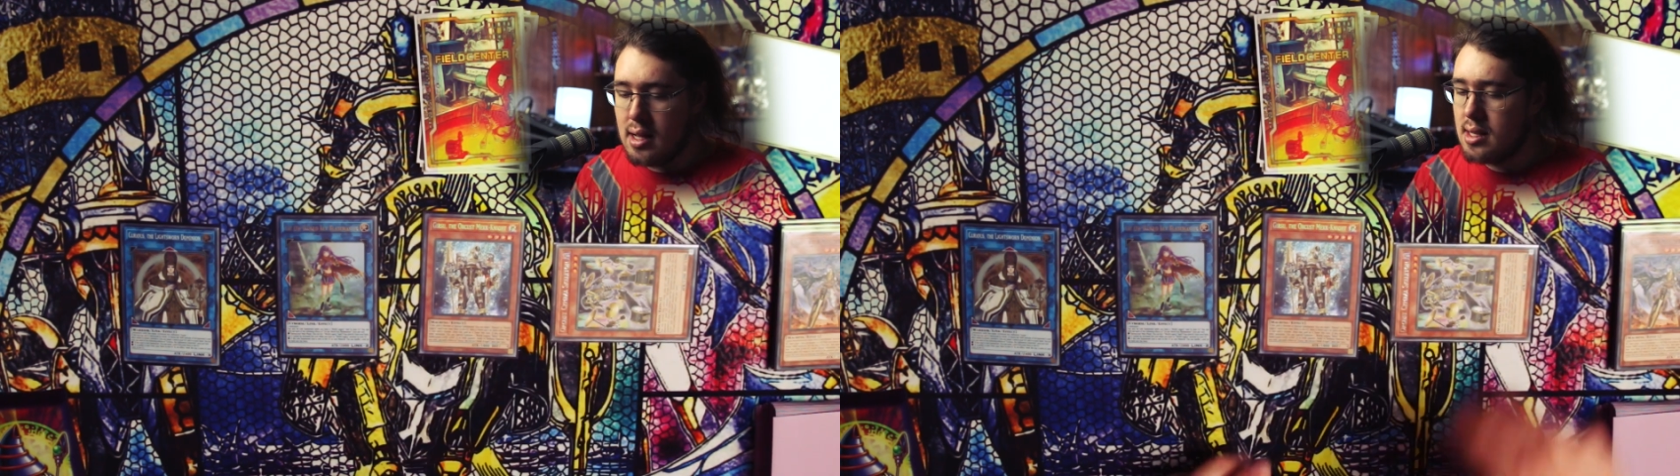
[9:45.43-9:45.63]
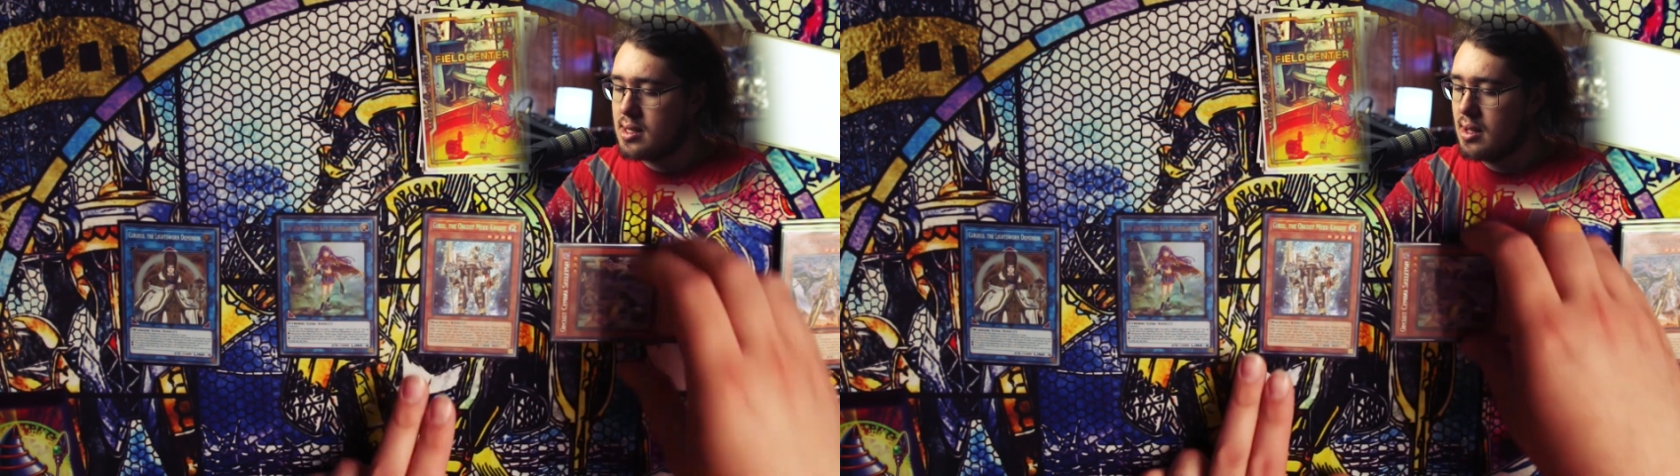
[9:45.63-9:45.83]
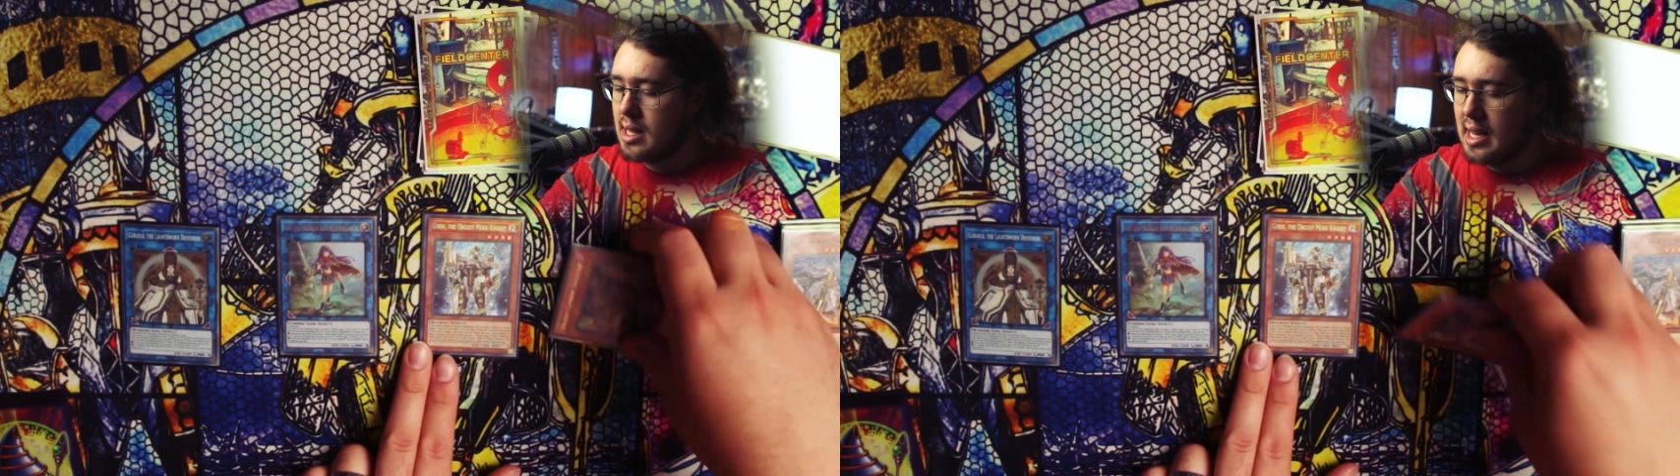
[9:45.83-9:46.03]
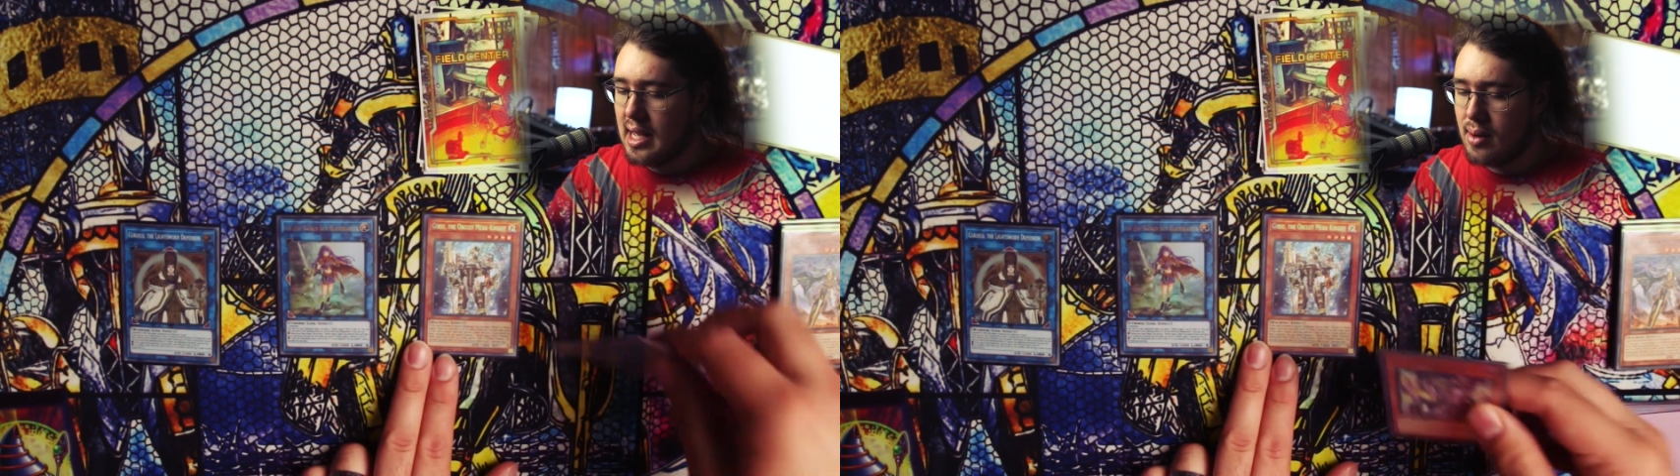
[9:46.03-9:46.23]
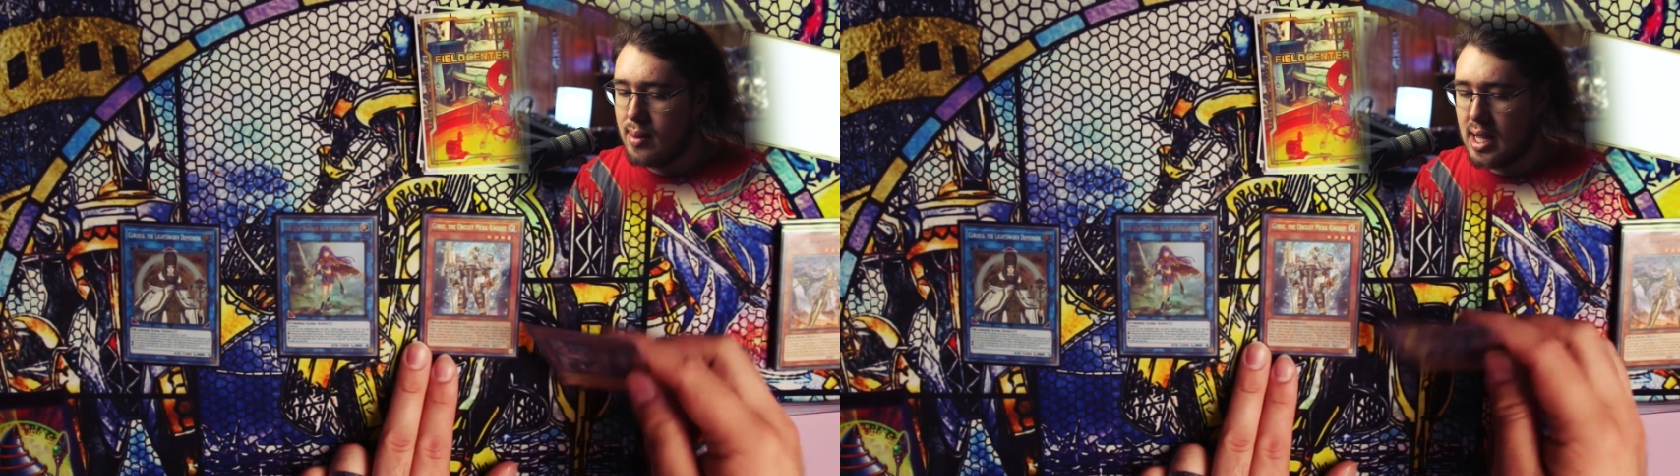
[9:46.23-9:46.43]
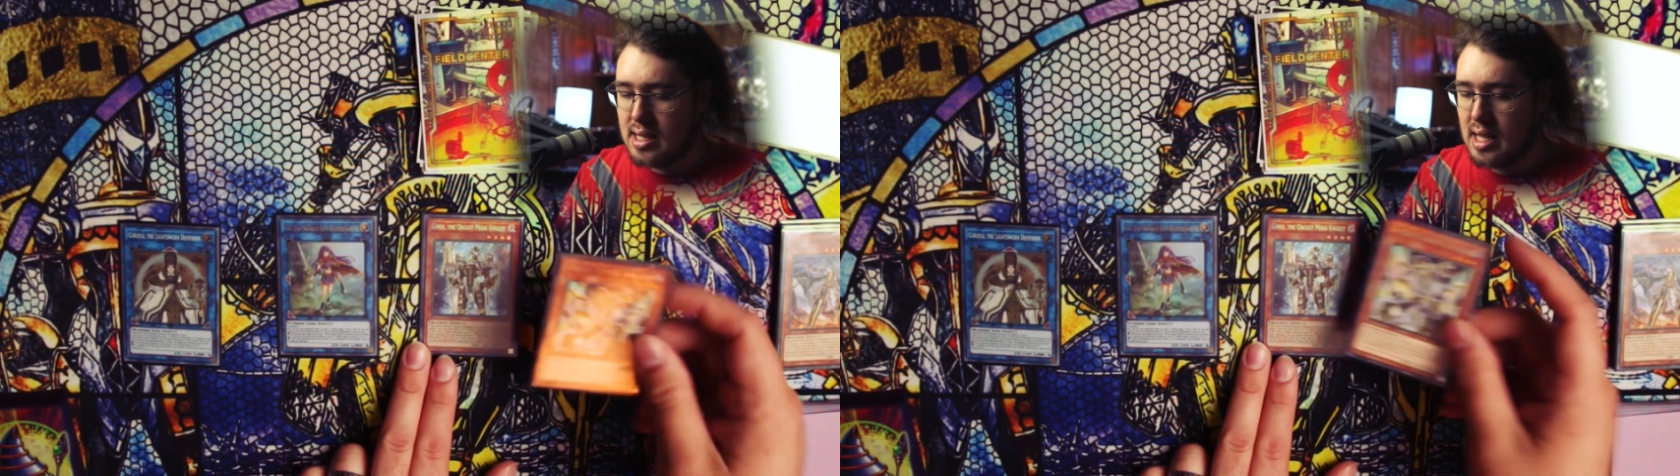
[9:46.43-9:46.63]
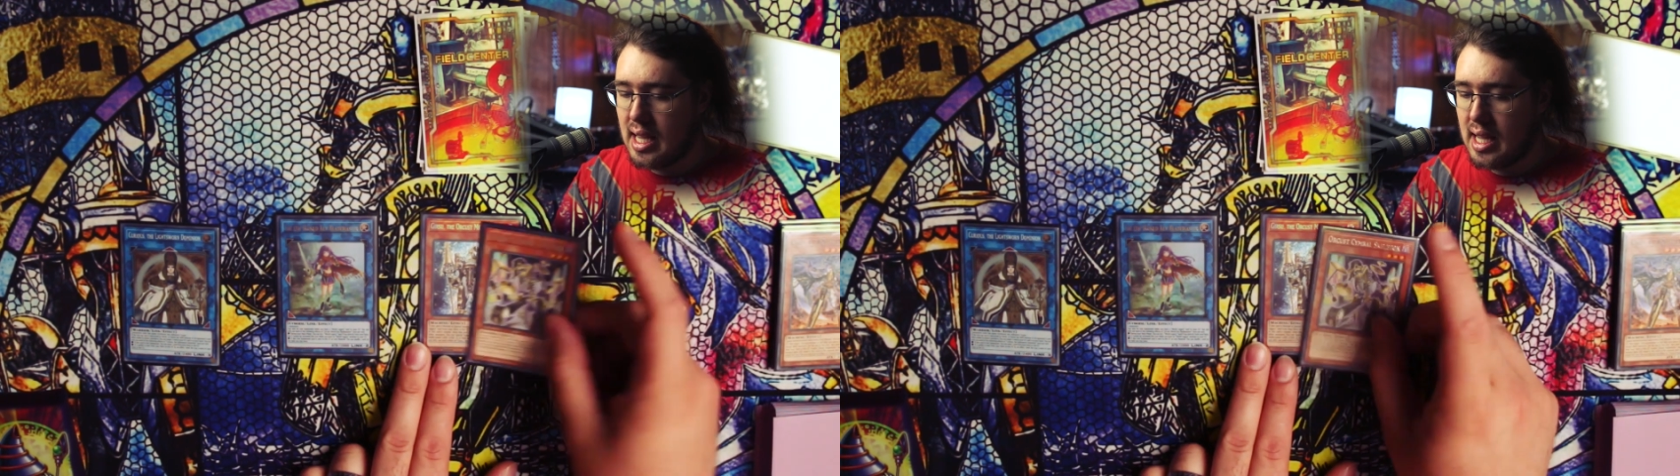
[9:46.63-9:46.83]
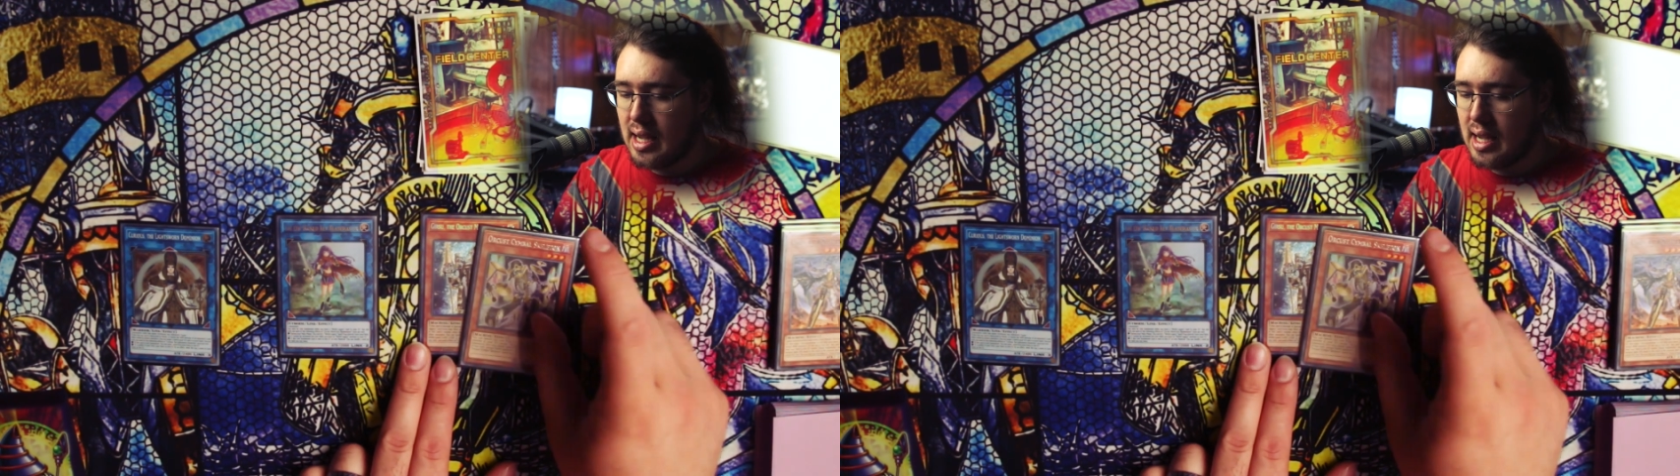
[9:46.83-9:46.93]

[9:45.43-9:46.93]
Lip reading: So then now we can take